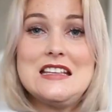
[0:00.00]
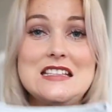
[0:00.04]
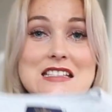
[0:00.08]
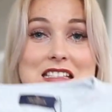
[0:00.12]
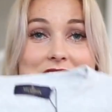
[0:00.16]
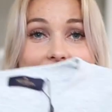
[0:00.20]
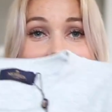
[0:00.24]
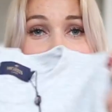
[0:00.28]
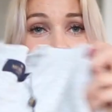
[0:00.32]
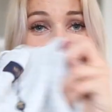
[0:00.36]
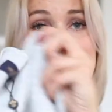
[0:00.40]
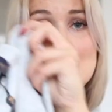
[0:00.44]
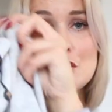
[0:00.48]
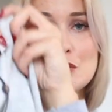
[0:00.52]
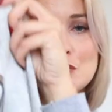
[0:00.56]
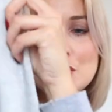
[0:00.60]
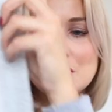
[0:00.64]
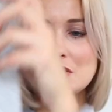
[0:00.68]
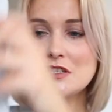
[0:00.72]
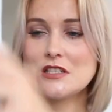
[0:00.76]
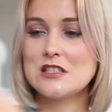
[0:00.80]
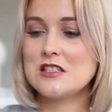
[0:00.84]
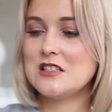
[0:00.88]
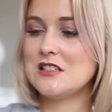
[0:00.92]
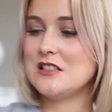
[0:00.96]
Isn't this
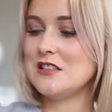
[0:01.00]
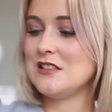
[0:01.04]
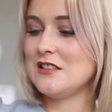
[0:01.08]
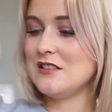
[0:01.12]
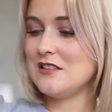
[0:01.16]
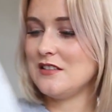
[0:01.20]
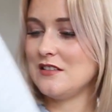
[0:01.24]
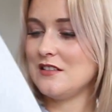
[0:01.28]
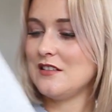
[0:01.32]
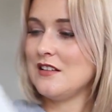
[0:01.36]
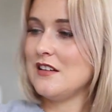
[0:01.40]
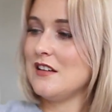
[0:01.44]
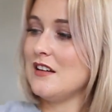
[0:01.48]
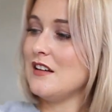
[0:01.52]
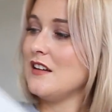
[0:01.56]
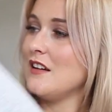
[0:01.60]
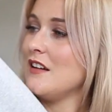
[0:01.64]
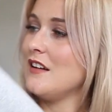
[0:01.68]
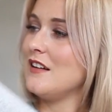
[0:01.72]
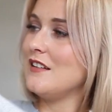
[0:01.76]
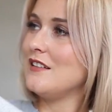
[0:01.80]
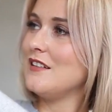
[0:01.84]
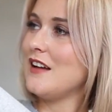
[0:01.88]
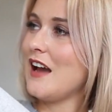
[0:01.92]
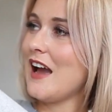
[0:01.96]
cute?
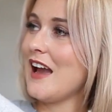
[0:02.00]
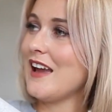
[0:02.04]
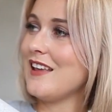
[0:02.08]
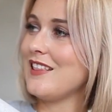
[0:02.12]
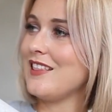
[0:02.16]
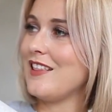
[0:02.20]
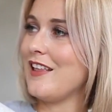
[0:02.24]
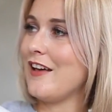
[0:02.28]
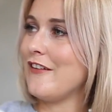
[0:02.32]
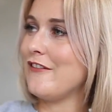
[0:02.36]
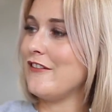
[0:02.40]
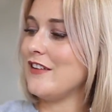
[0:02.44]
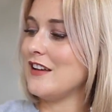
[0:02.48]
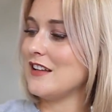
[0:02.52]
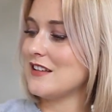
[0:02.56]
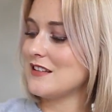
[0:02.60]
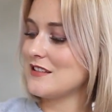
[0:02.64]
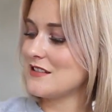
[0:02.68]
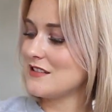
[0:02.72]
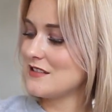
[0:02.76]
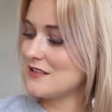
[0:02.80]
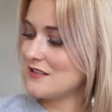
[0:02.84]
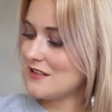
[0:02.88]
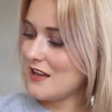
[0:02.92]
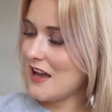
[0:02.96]
I love
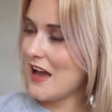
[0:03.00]
it.